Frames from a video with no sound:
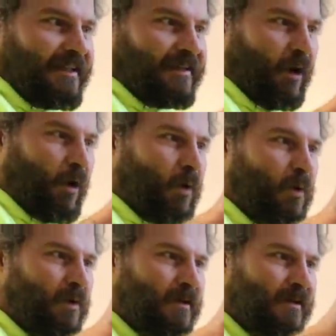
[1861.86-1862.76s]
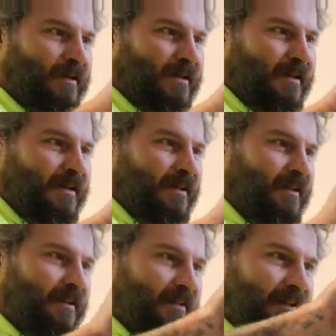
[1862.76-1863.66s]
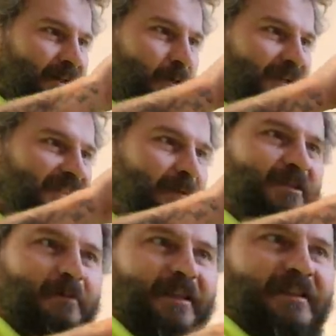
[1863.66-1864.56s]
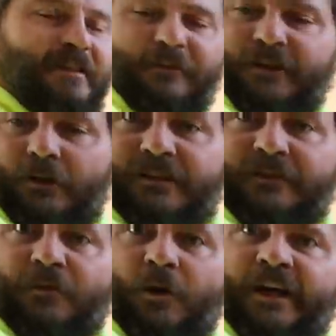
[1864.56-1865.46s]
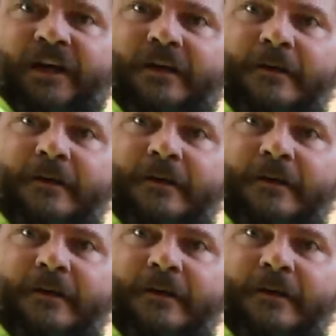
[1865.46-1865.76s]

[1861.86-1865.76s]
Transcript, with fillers: it in the hole? It always seems to be a difficulty for you.